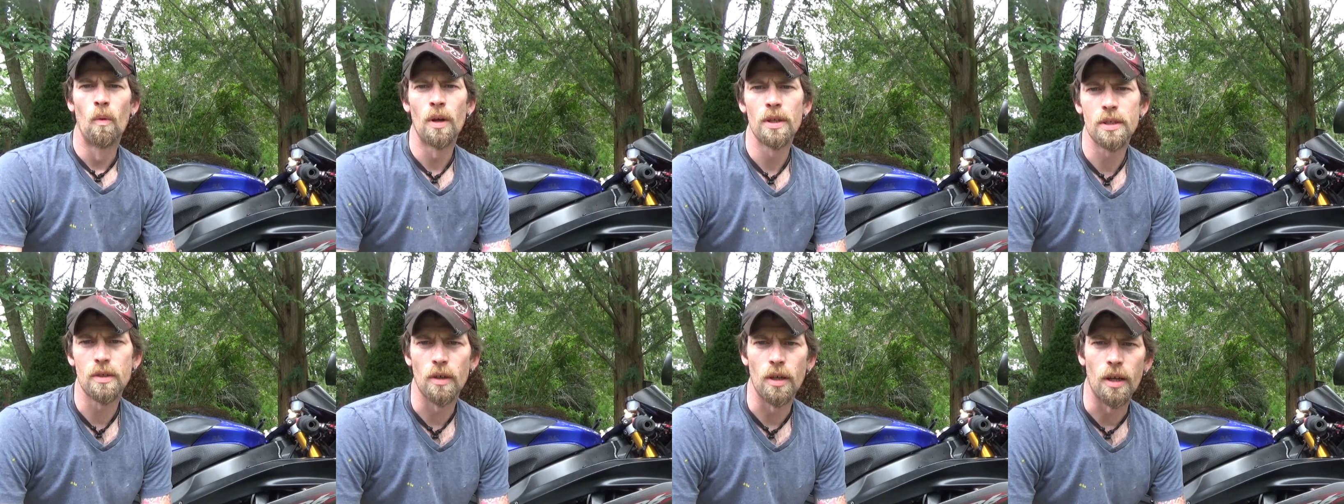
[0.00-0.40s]

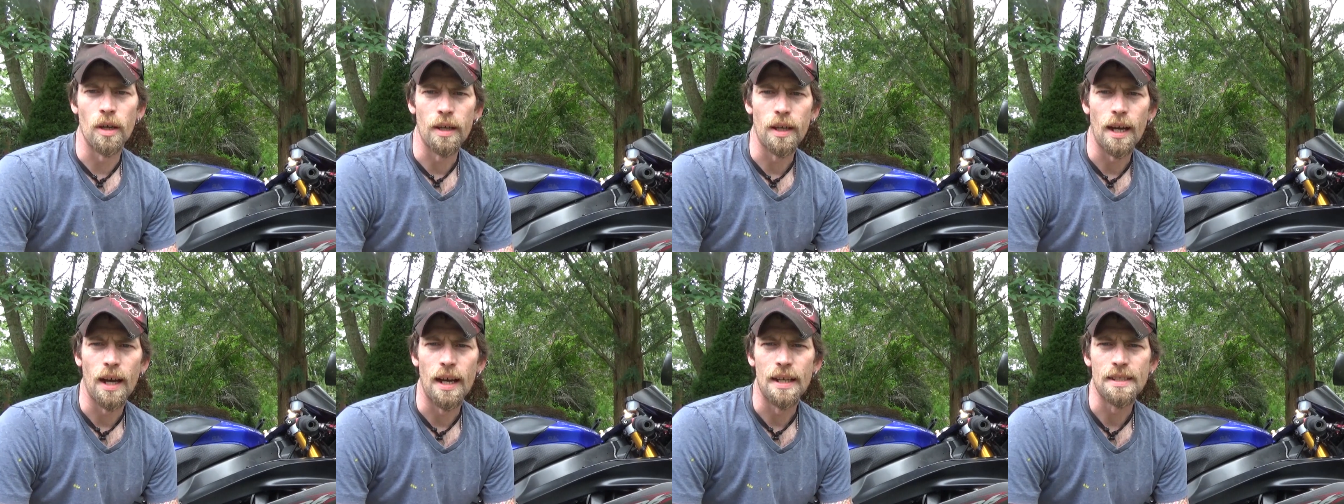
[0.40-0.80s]
What's going
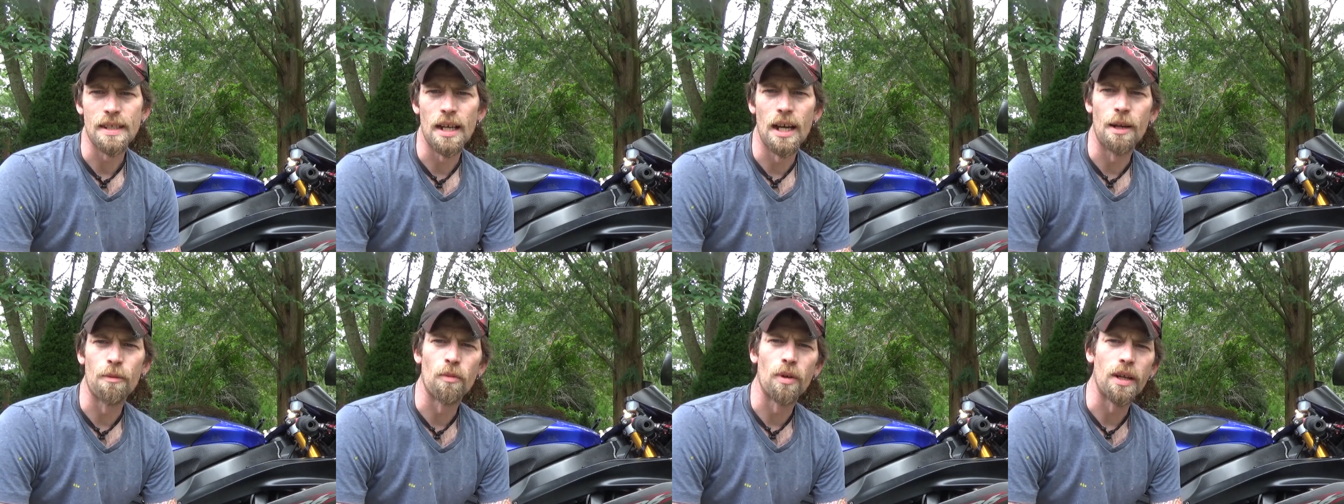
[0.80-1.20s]
on guys?
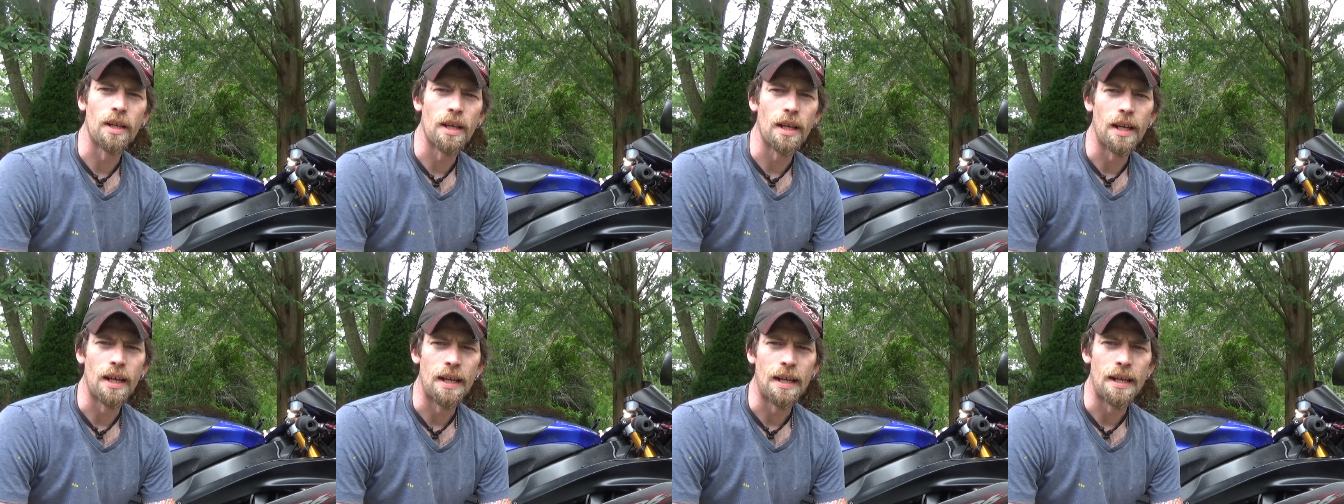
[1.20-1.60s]
I'm
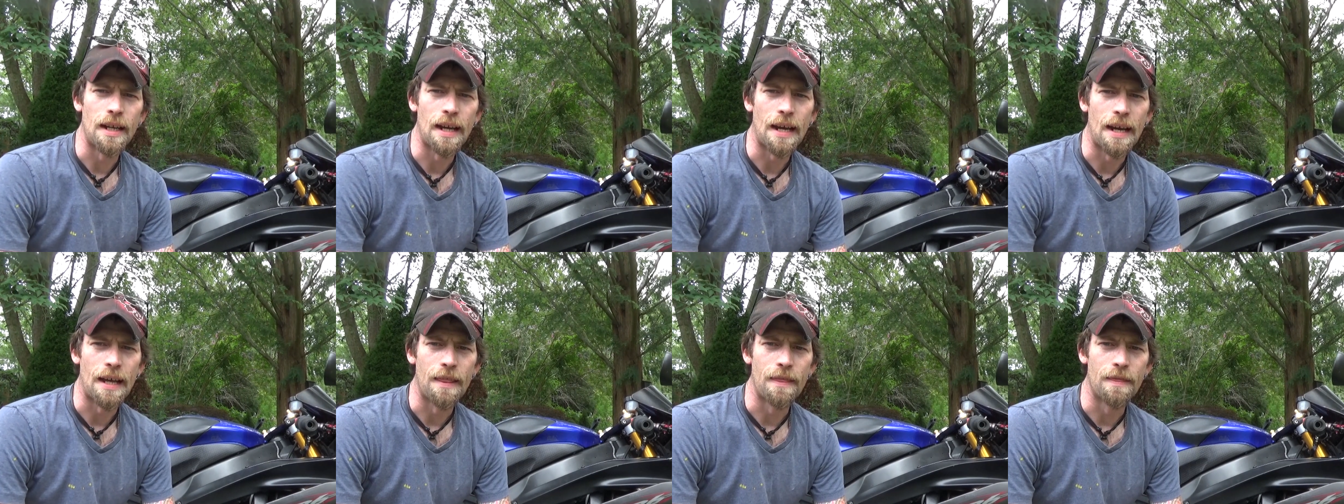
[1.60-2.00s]
Renegade
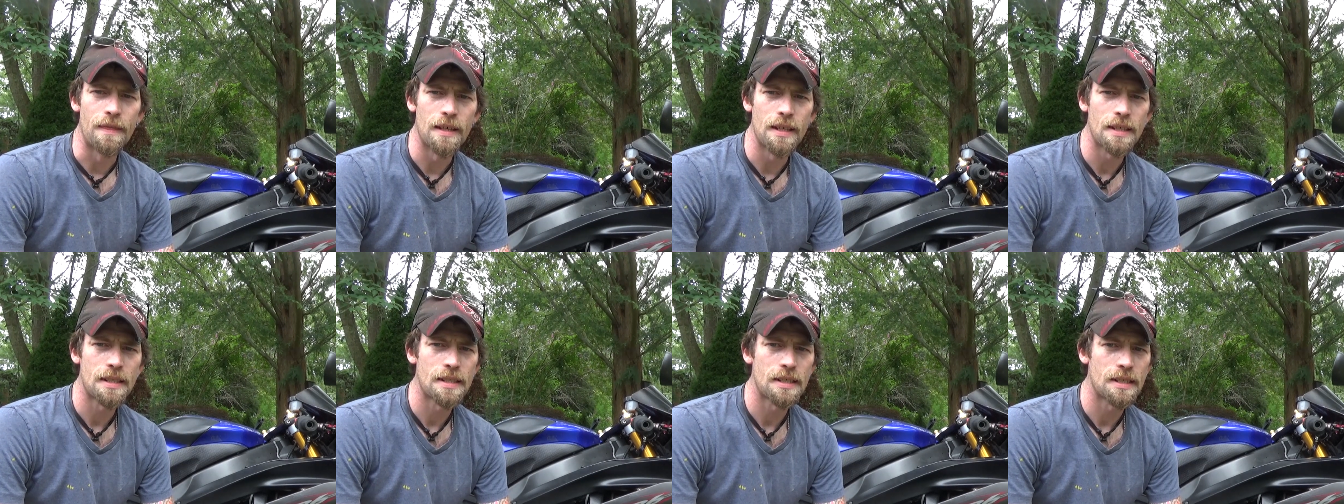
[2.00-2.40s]
and
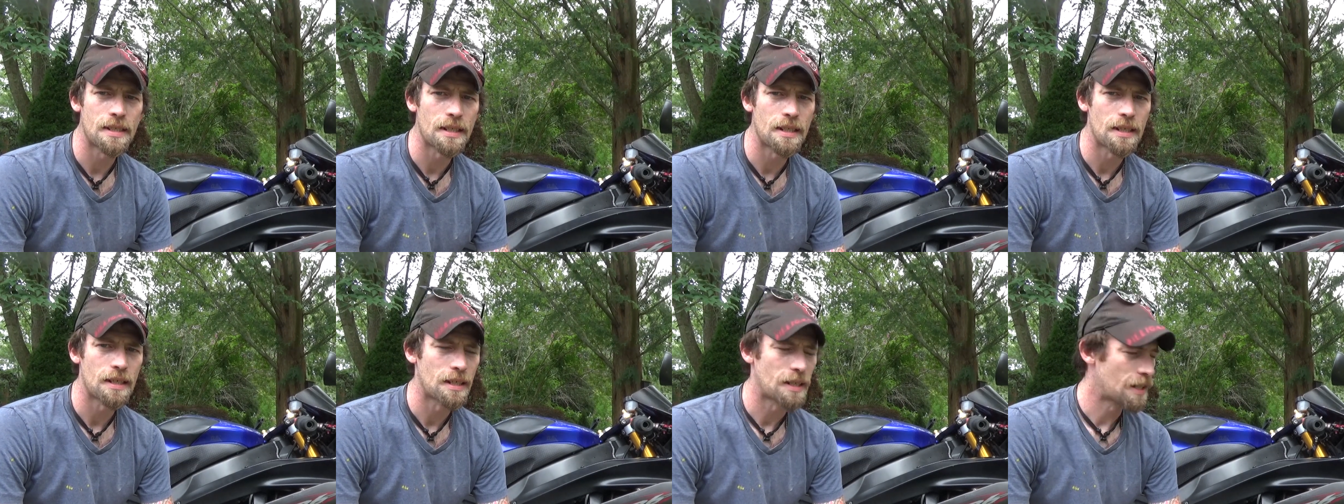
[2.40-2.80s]

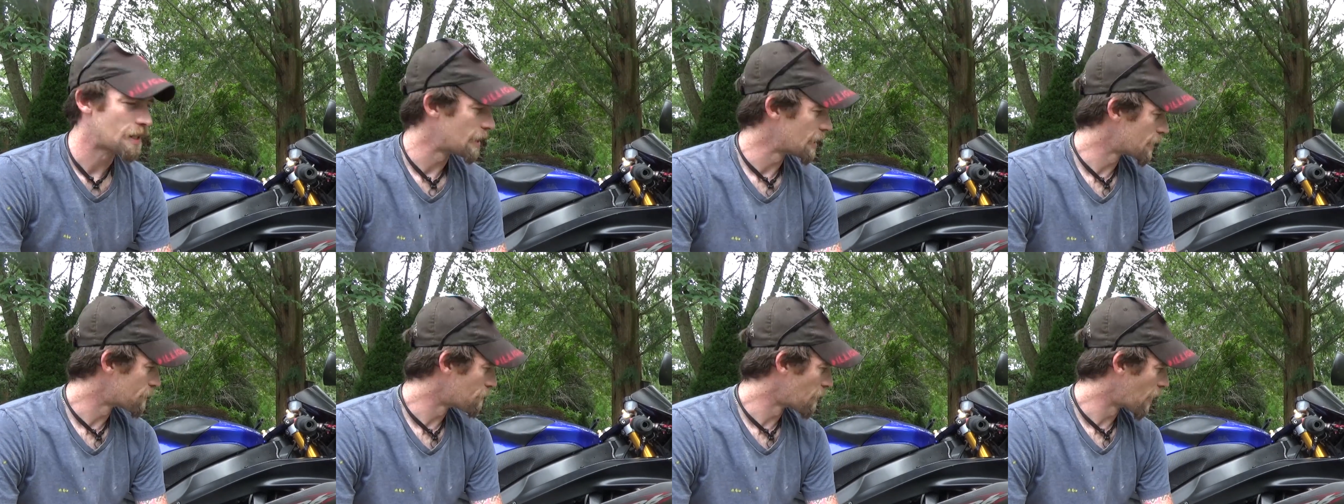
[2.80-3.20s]
this
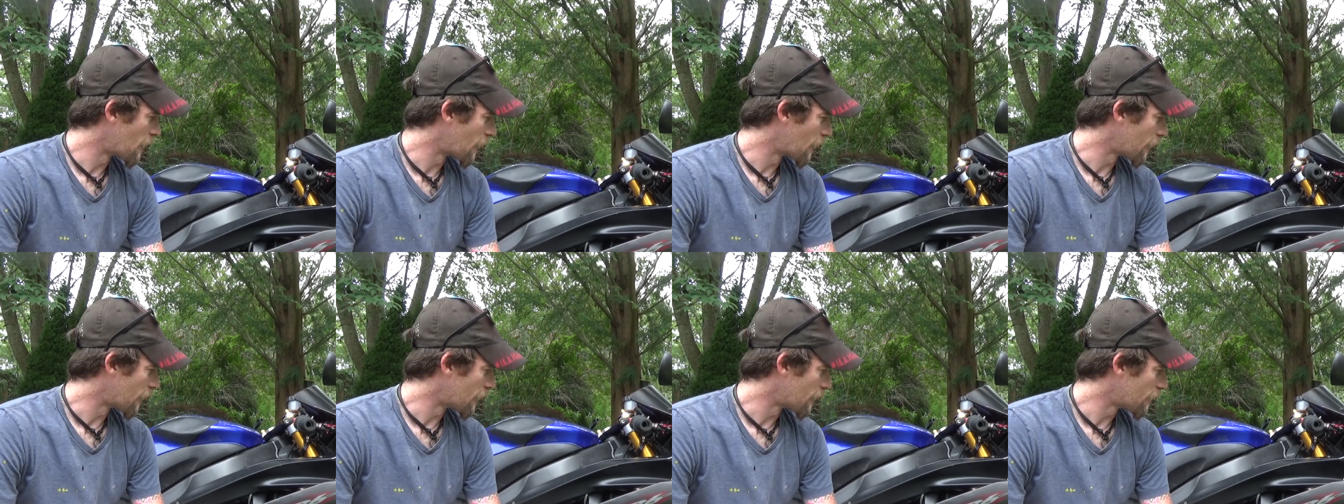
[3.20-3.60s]
is
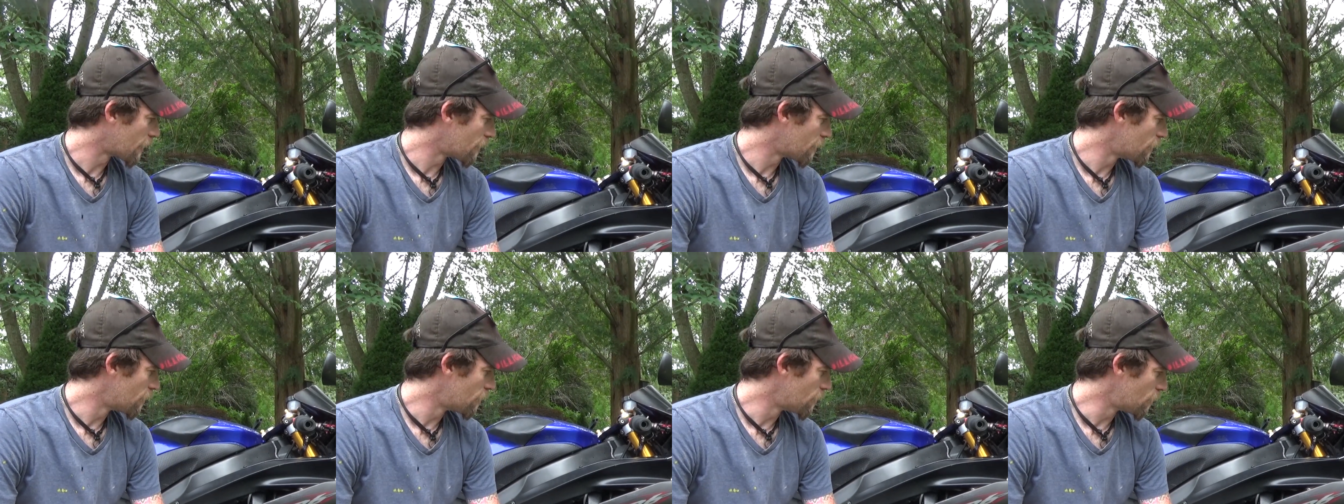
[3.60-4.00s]
my
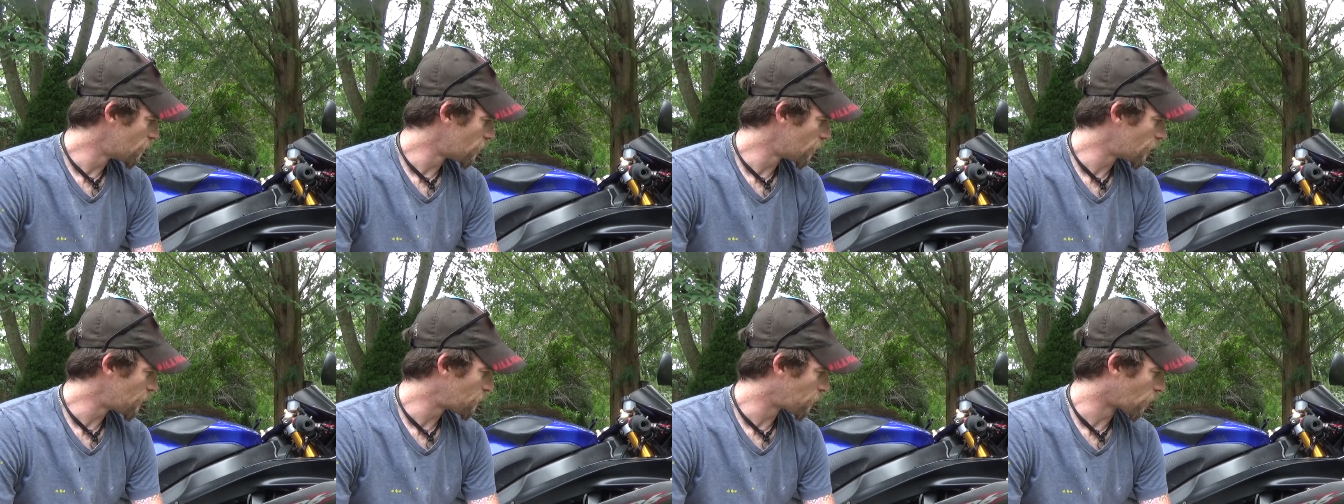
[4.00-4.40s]

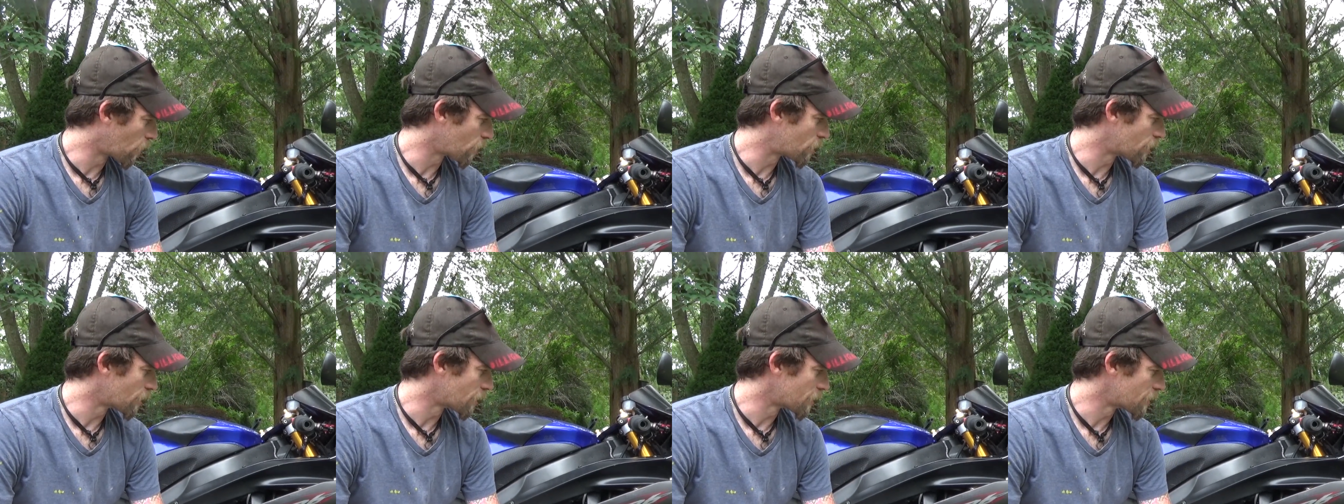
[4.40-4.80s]
newly
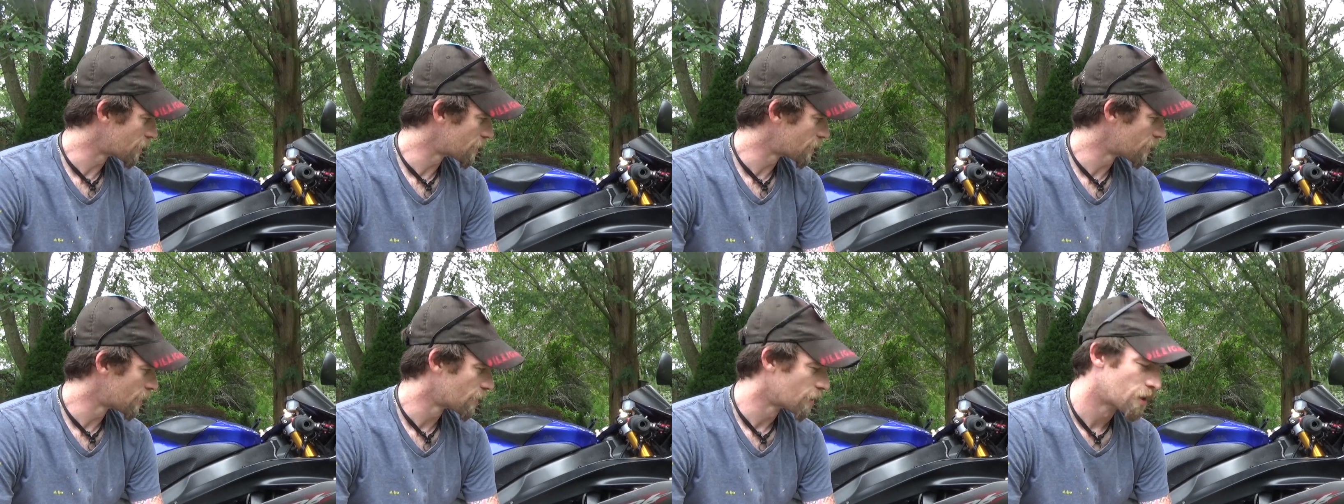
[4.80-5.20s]
purchased